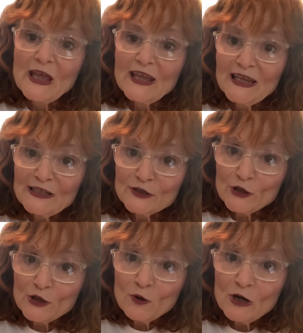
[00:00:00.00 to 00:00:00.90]
in your
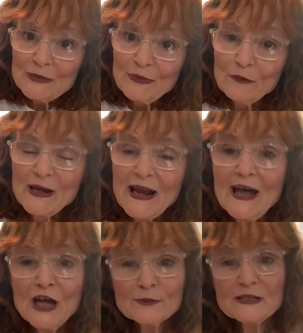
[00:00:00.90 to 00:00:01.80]
court. But what I
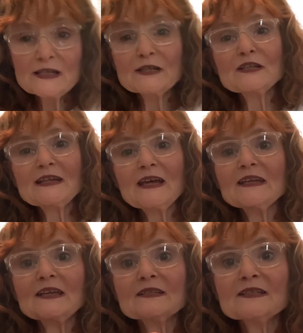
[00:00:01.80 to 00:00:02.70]
hope to do today
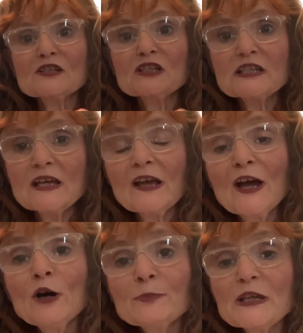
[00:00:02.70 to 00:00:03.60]
is to
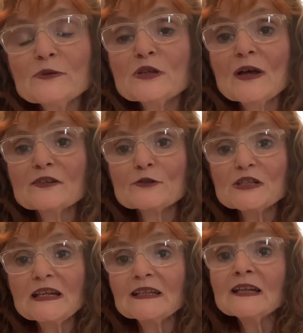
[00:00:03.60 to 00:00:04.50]
help you to
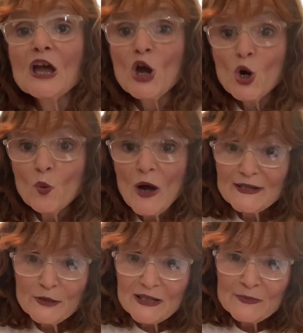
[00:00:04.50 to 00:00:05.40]
understand what
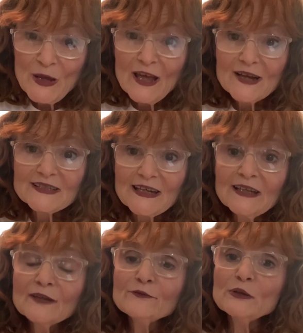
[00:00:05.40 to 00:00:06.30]
to expect
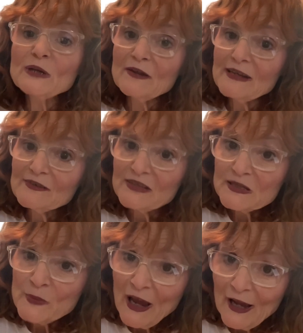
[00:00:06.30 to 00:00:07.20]
if you go down this
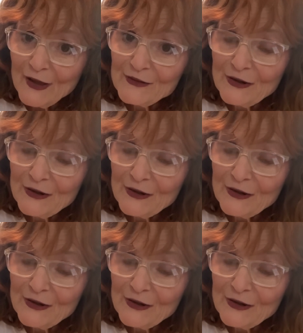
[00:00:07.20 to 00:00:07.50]
path.